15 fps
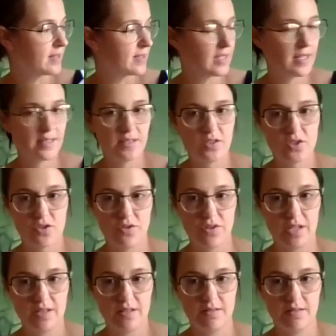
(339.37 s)

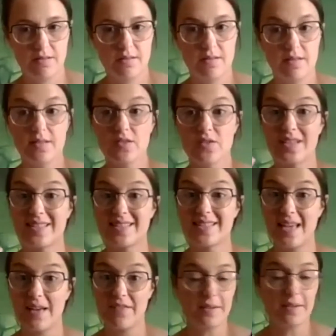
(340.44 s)
sunscreen. So that's
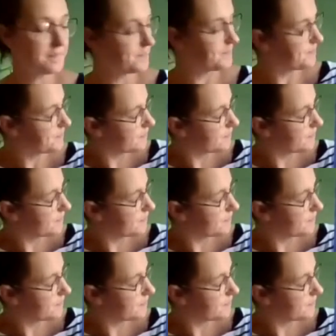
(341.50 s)
seven.